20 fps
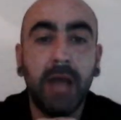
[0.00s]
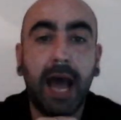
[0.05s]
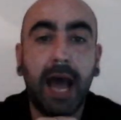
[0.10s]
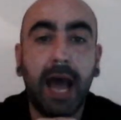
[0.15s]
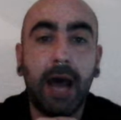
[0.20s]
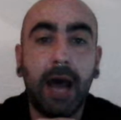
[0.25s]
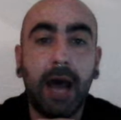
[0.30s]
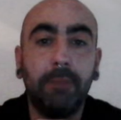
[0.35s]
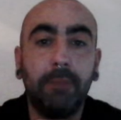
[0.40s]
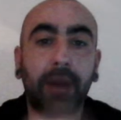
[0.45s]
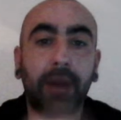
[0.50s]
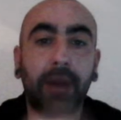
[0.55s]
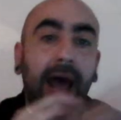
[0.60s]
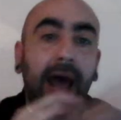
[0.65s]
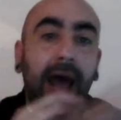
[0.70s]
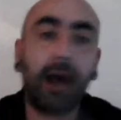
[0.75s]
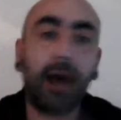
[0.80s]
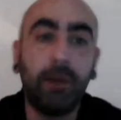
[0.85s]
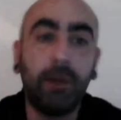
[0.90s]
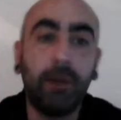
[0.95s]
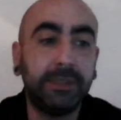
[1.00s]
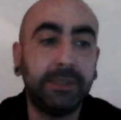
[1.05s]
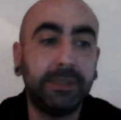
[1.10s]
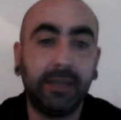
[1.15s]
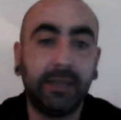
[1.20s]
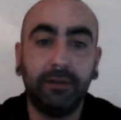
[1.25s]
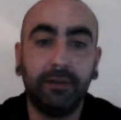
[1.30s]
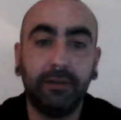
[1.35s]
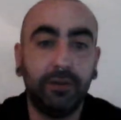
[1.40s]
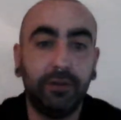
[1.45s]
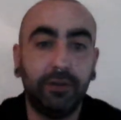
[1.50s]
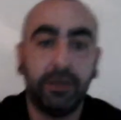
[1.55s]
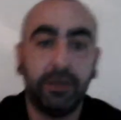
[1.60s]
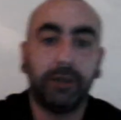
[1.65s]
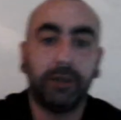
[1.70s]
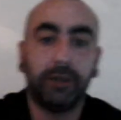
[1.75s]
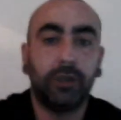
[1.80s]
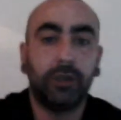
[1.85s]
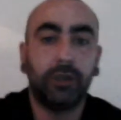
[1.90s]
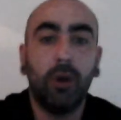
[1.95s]
but up until a few
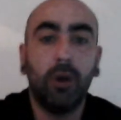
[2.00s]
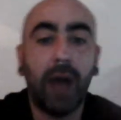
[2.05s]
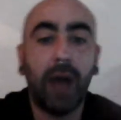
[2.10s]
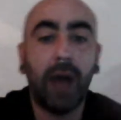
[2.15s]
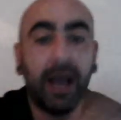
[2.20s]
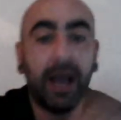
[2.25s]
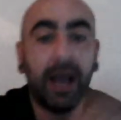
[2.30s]
years ago,